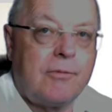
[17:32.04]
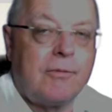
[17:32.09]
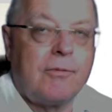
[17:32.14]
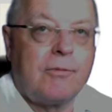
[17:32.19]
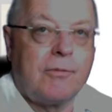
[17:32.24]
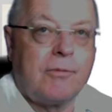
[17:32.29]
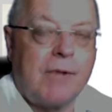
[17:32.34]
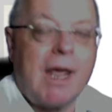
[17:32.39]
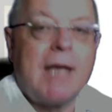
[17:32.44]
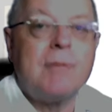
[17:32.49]

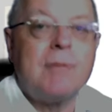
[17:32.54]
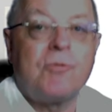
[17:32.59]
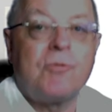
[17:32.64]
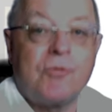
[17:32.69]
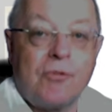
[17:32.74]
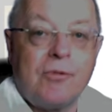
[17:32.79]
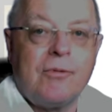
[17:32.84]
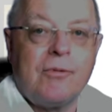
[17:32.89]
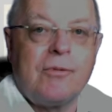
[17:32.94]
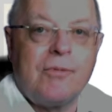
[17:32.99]

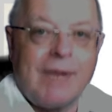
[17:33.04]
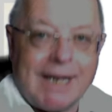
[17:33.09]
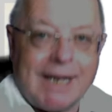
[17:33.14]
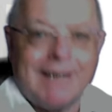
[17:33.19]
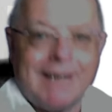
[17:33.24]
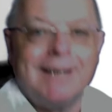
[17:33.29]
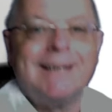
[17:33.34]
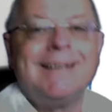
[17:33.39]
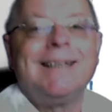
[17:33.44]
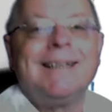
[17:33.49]

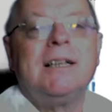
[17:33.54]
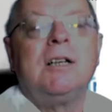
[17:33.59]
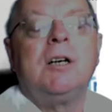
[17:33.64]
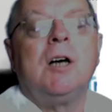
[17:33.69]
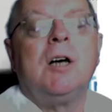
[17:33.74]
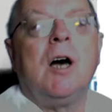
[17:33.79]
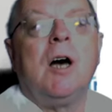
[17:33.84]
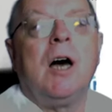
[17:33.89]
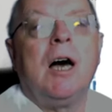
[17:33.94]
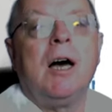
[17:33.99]
flicker.
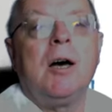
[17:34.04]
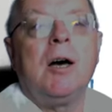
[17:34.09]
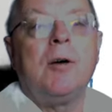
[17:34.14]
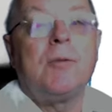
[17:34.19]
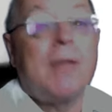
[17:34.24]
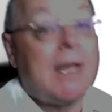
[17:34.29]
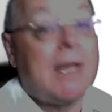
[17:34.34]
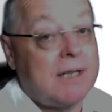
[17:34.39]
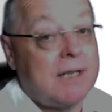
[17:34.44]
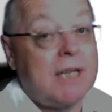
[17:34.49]

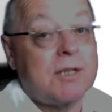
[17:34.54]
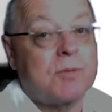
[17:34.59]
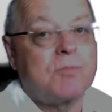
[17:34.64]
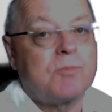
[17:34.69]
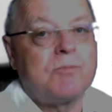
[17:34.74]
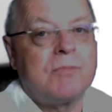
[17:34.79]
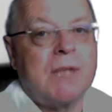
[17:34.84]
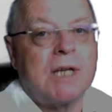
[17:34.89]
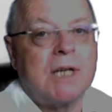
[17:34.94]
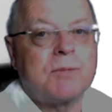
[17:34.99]

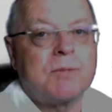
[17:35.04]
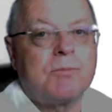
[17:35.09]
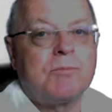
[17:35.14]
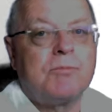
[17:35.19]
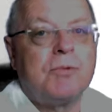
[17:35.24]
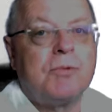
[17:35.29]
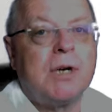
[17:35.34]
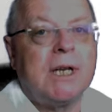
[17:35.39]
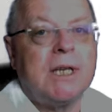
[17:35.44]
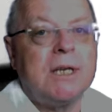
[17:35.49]
That's
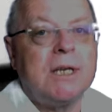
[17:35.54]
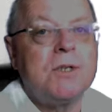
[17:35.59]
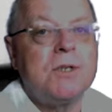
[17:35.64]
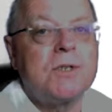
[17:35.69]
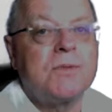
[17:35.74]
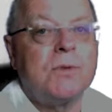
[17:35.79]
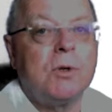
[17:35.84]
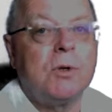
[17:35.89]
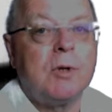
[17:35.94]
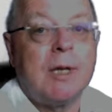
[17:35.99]
pretty
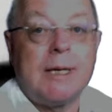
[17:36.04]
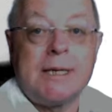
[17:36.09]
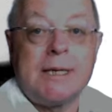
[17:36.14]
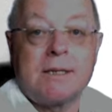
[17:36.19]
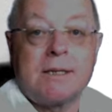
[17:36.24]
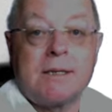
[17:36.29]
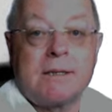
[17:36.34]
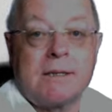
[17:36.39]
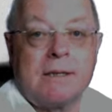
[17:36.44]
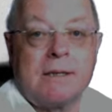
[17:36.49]
useful, and
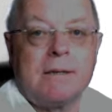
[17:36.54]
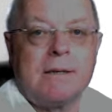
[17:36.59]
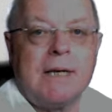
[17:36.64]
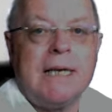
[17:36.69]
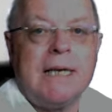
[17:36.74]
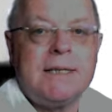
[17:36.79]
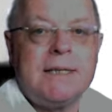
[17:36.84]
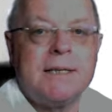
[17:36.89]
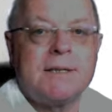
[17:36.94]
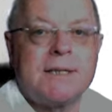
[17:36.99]
it's
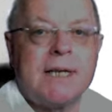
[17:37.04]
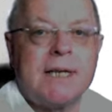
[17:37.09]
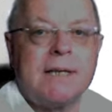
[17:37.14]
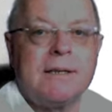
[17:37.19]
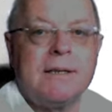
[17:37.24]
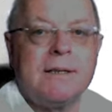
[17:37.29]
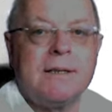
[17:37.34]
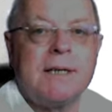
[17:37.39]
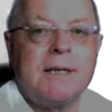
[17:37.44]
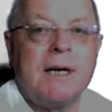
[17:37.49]
easier said
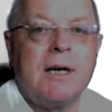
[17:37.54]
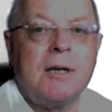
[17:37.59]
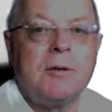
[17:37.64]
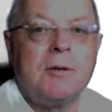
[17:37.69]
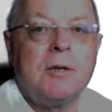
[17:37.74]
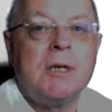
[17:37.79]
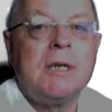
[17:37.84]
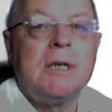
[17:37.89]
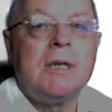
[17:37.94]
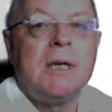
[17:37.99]
than
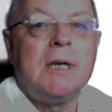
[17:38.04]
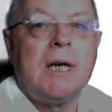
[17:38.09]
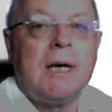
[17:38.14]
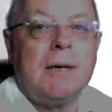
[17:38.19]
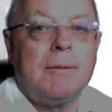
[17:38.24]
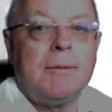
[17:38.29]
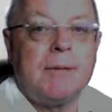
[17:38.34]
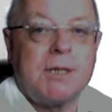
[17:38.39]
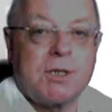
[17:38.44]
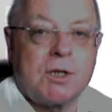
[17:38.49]
done,
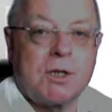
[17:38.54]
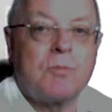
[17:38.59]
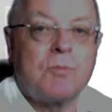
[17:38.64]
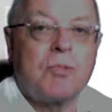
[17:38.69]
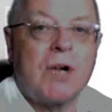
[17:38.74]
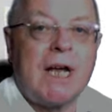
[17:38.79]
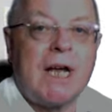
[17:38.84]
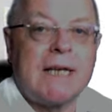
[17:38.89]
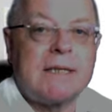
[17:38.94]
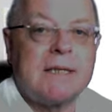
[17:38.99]
but it's good
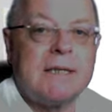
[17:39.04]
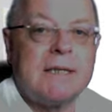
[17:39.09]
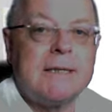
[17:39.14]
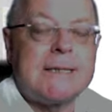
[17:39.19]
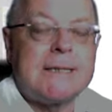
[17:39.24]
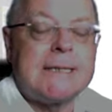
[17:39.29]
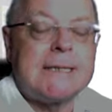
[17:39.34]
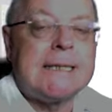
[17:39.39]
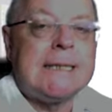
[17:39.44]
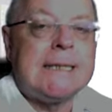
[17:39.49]

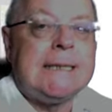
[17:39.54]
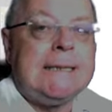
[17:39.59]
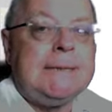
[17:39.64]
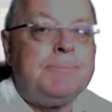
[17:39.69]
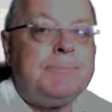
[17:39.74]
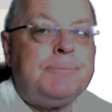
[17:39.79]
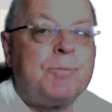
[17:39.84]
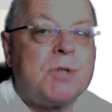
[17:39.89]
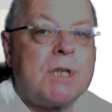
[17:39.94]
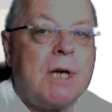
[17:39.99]
practice.
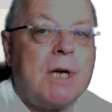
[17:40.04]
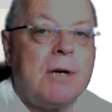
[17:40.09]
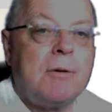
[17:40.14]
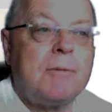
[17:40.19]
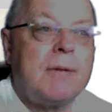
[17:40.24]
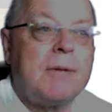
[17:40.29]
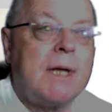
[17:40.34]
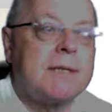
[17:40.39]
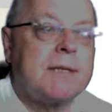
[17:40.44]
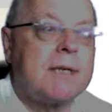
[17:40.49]
So
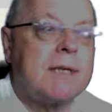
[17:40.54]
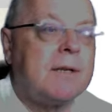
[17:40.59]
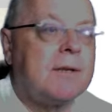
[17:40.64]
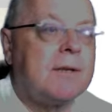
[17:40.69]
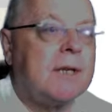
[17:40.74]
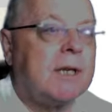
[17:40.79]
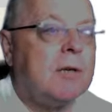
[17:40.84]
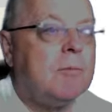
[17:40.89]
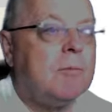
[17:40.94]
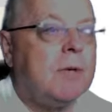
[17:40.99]
that's another
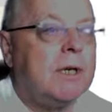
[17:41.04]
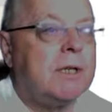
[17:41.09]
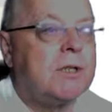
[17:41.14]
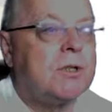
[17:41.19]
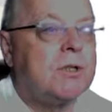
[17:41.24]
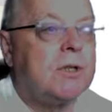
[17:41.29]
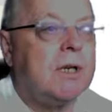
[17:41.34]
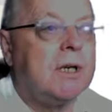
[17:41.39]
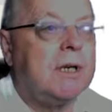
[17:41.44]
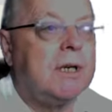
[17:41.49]
thing you might
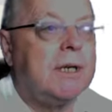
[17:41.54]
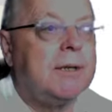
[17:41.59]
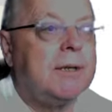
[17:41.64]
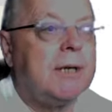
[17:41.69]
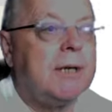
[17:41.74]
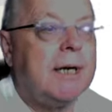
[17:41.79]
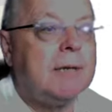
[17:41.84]
try.